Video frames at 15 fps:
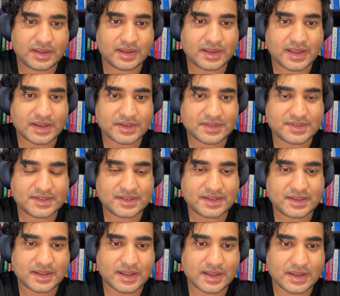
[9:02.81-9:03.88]
against
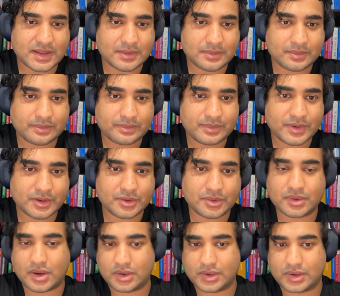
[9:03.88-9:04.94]

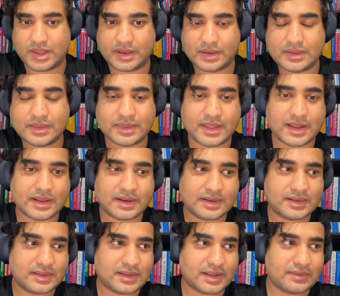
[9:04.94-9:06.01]
logging that
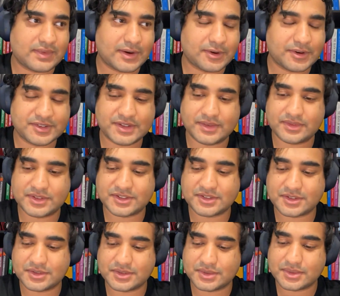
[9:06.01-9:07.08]
various services
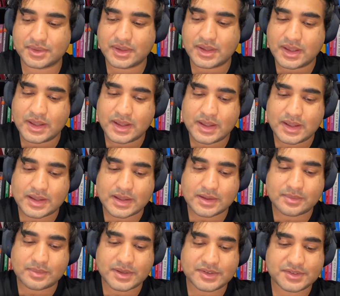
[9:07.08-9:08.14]
could do.
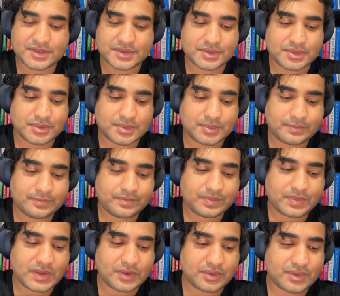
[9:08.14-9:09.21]
And so
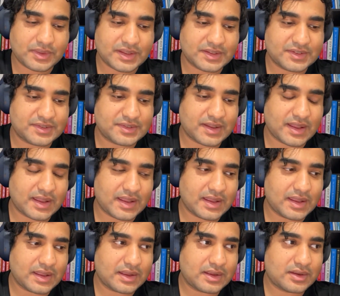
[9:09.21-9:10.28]
there's
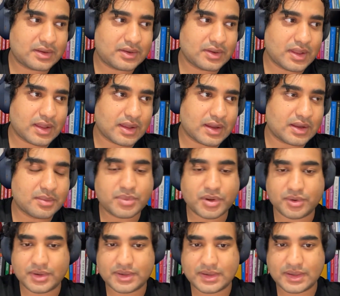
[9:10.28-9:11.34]
a
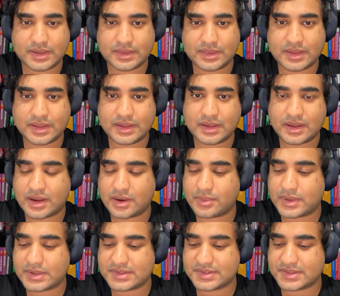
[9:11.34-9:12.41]
component in the
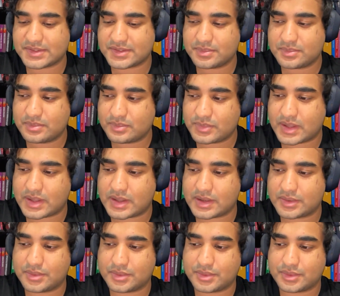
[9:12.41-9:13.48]
Railgun system
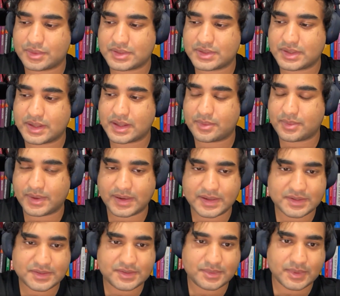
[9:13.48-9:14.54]
called
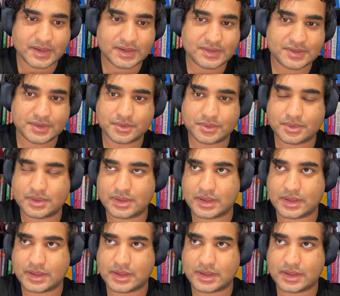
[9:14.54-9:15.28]
relays, right? So